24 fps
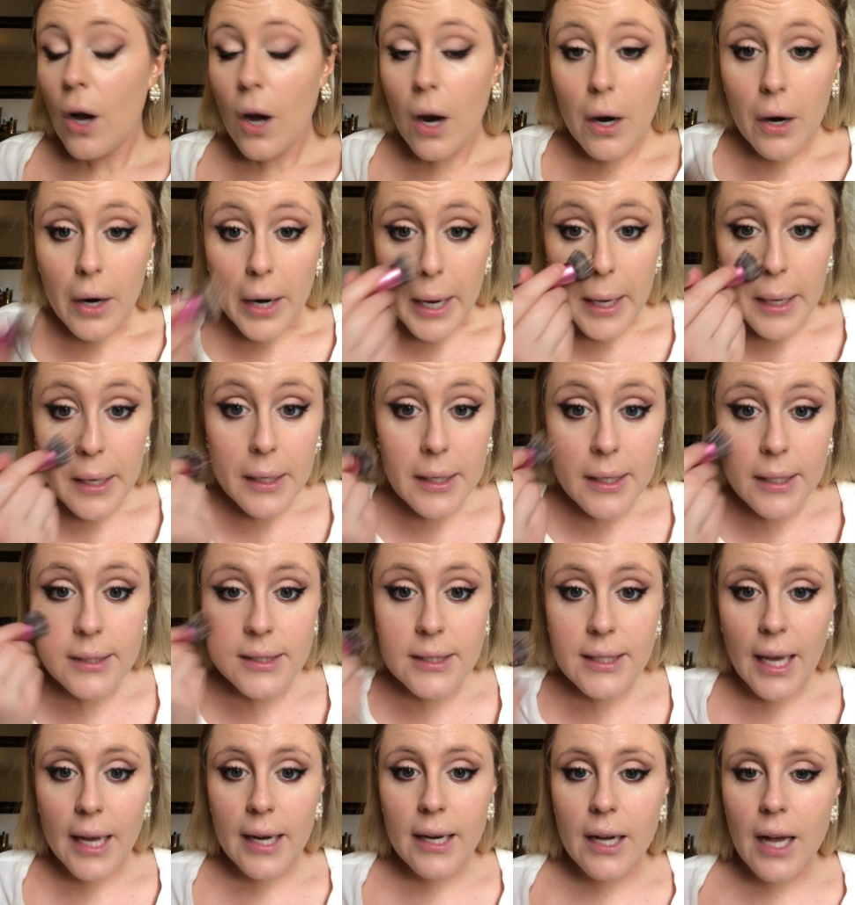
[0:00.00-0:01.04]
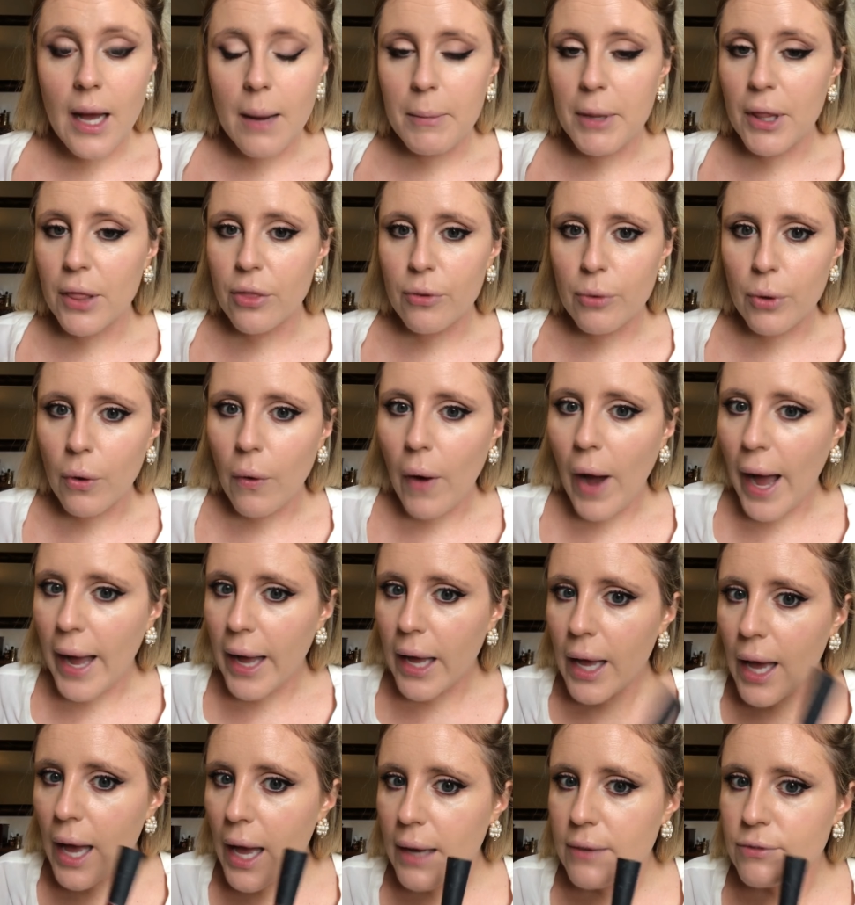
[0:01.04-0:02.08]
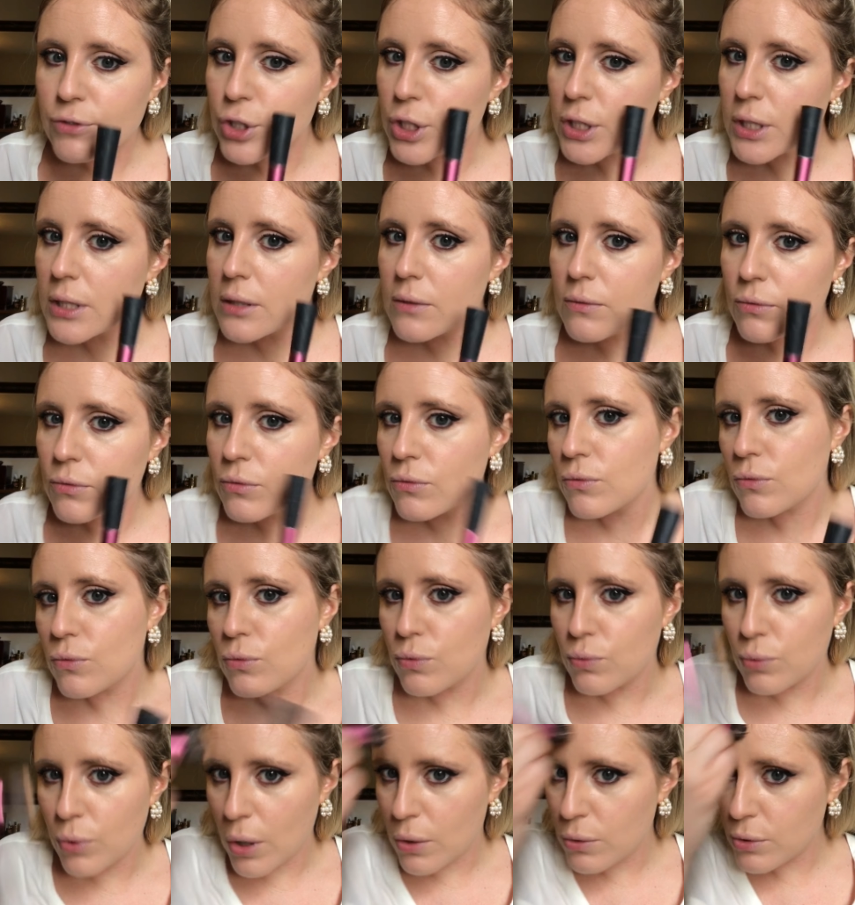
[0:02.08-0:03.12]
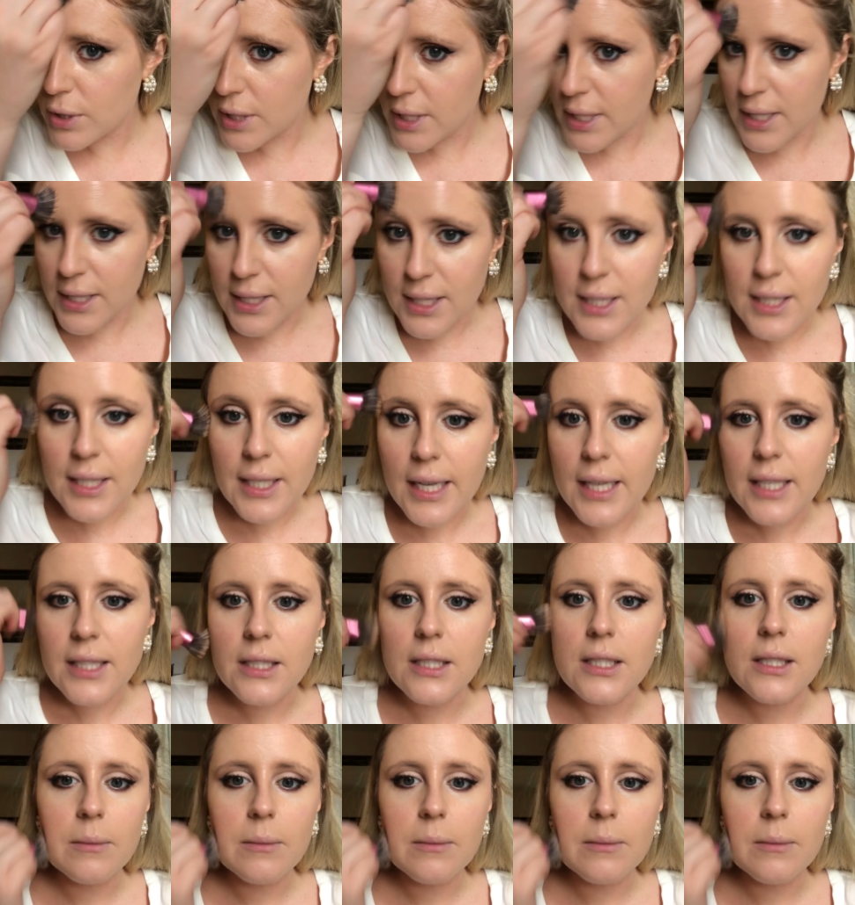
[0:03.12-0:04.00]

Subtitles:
All right, it's kind of coming through. I have just rosy skin.